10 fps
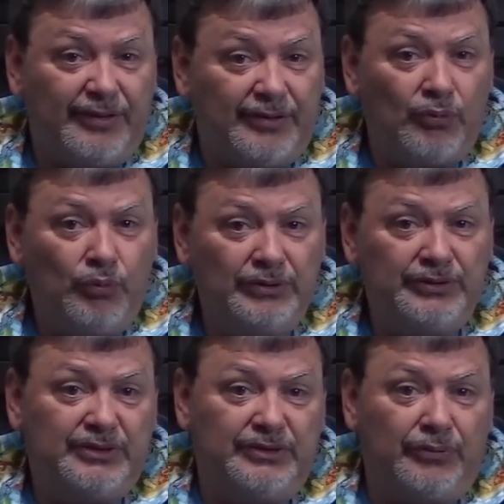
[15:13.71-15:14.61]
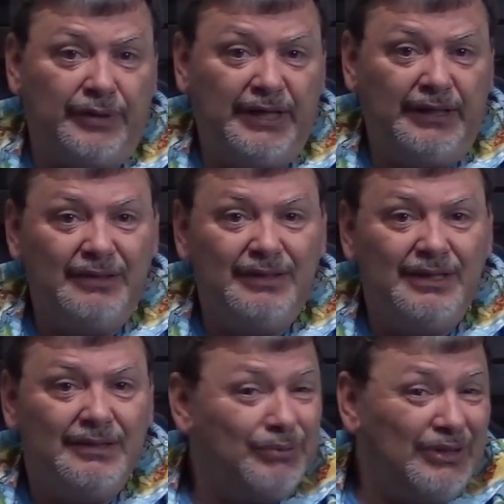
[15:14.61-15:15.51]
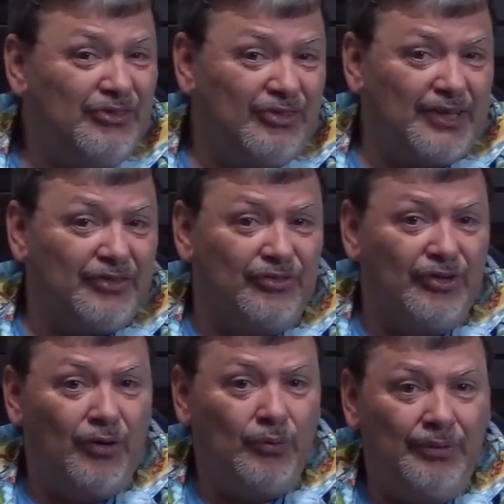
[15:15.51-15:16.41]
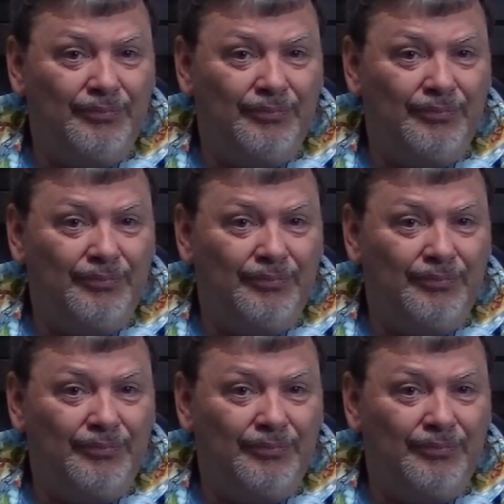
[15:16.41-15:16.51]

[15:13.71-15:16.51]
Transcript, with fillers: that they're willing to donate, please let us know